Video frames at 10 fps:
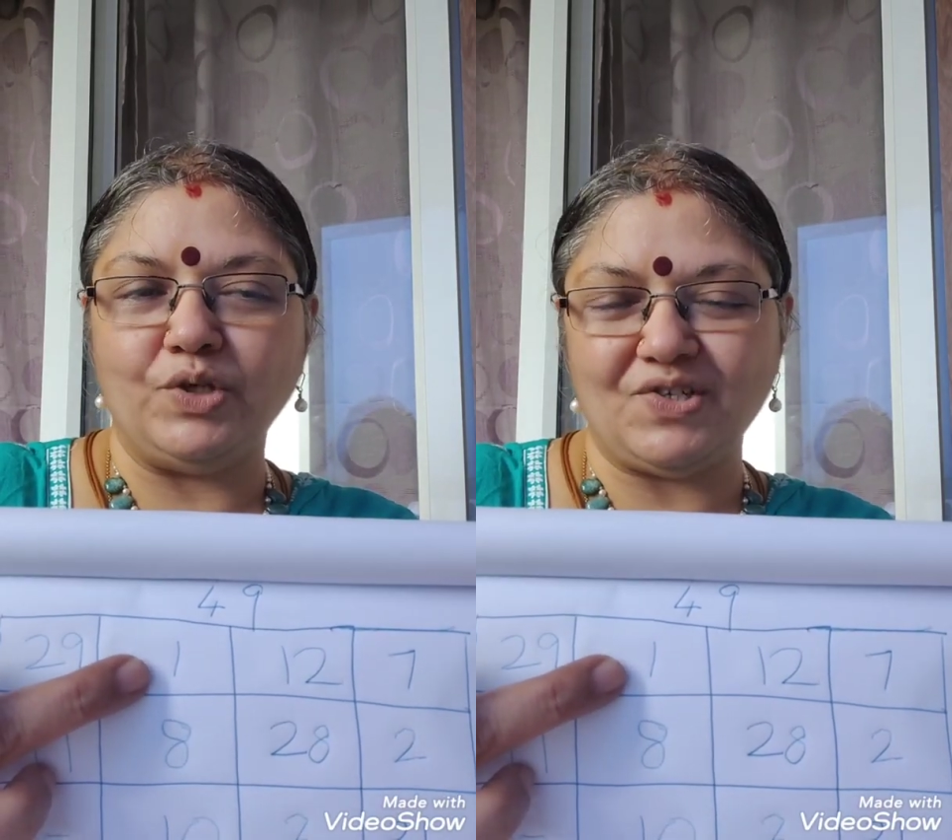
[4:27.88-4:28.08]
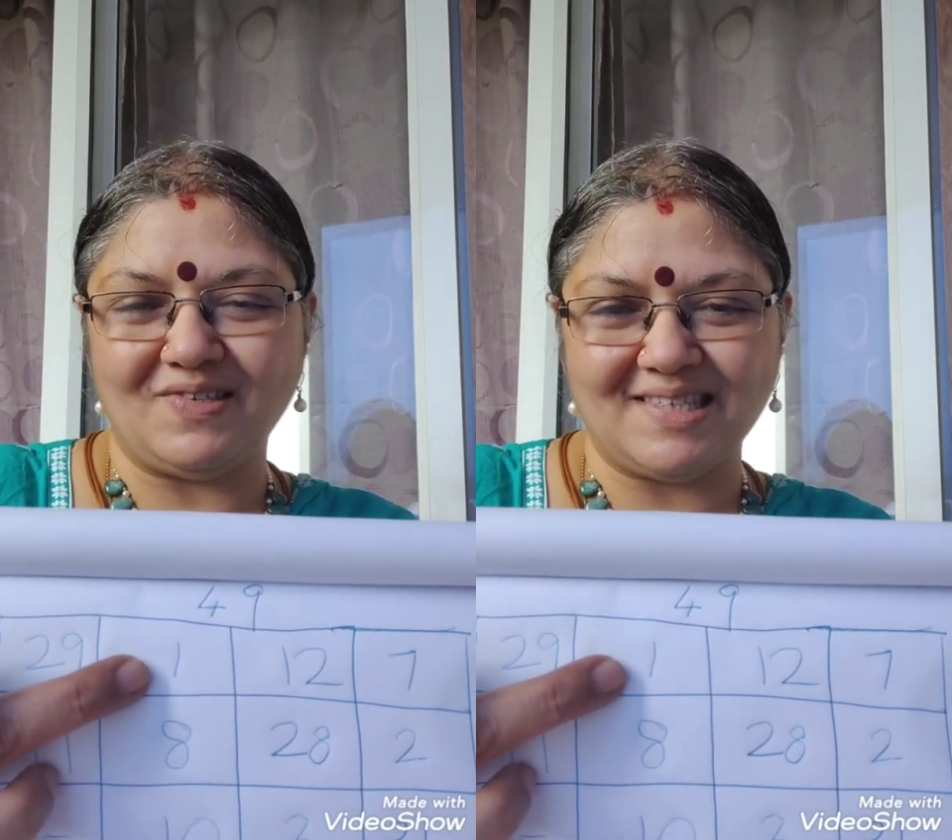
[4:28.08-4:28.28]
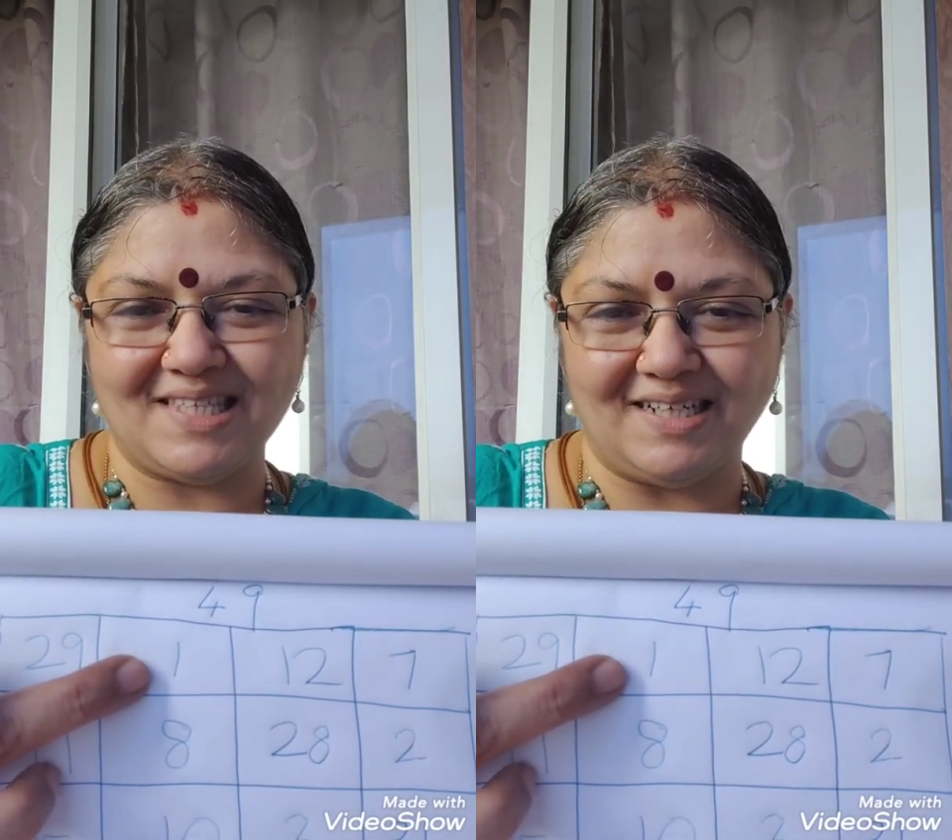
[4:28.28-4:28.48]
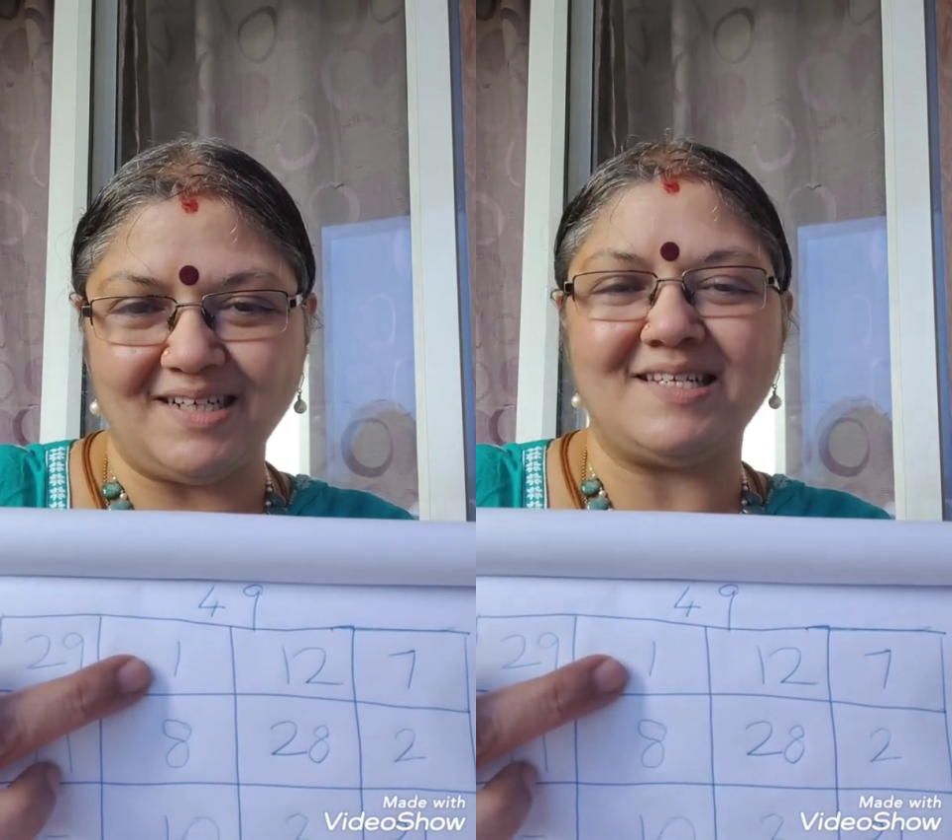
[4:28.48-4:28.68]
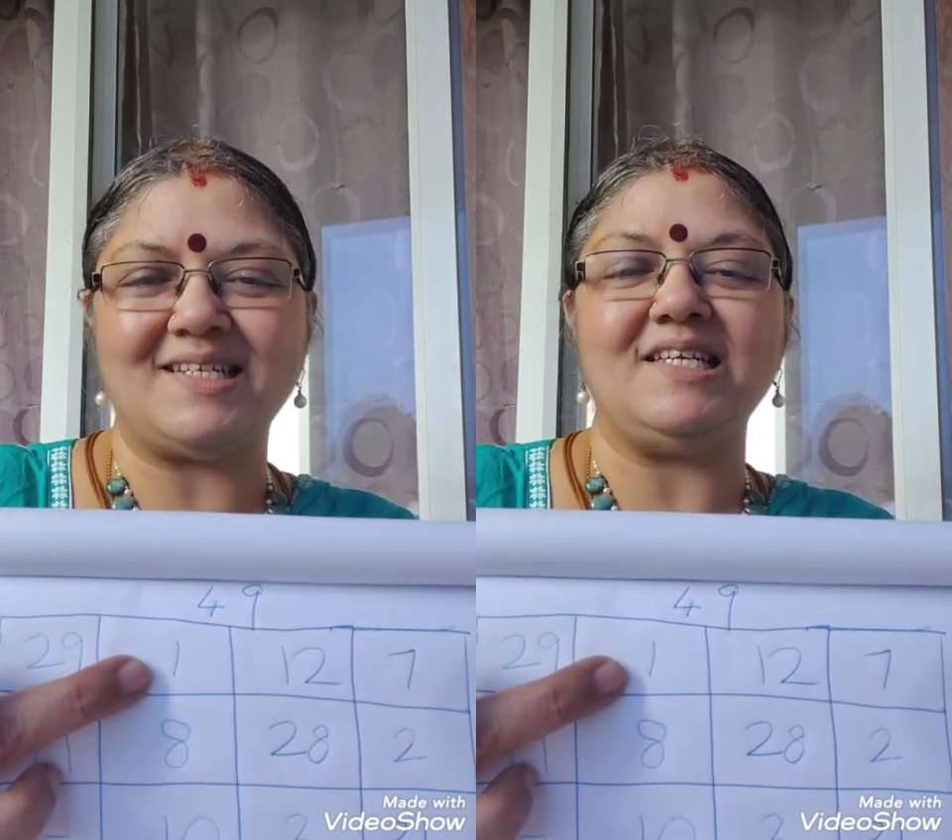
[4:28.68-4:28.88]
which is
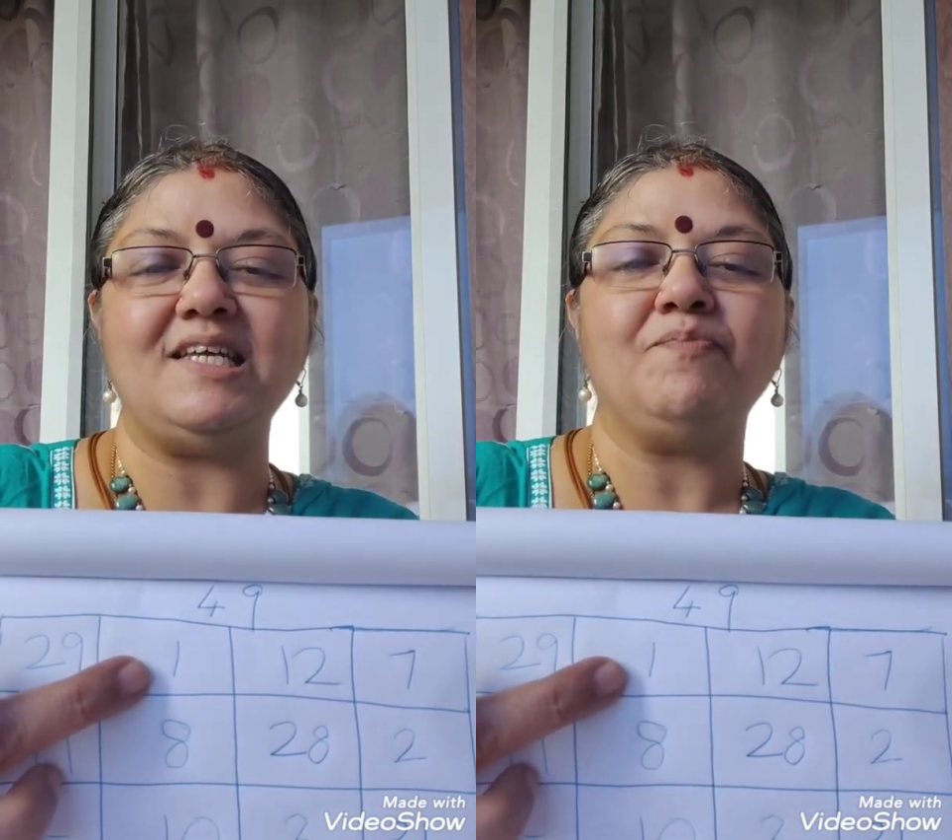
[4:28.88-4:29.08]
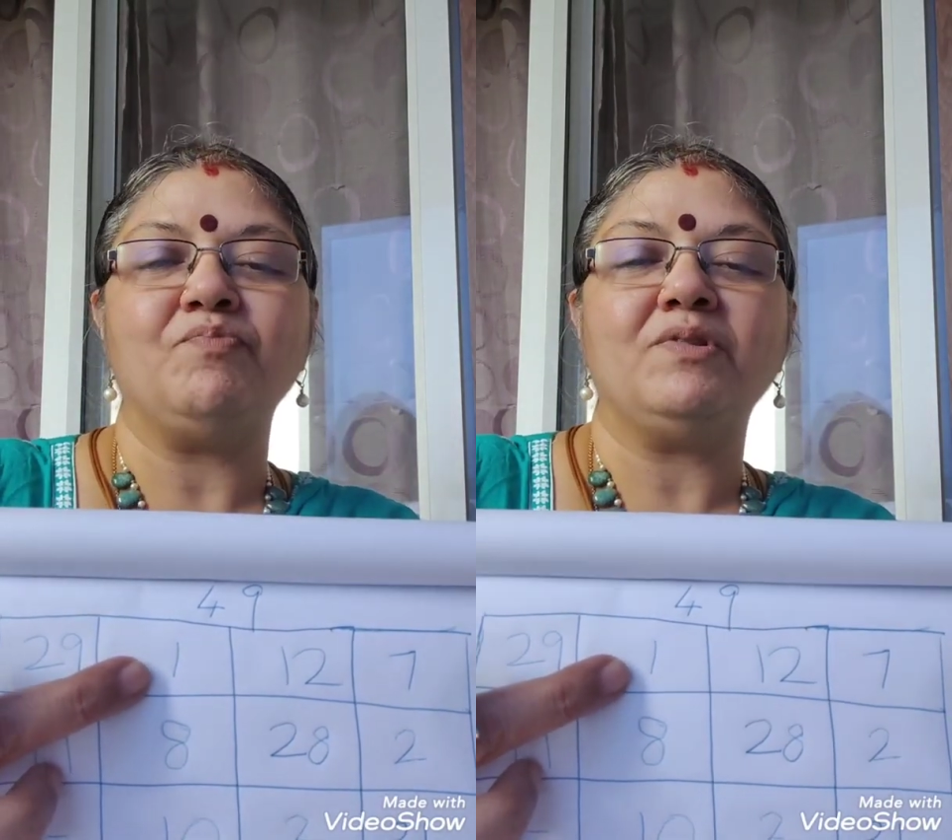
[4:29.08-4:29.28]
30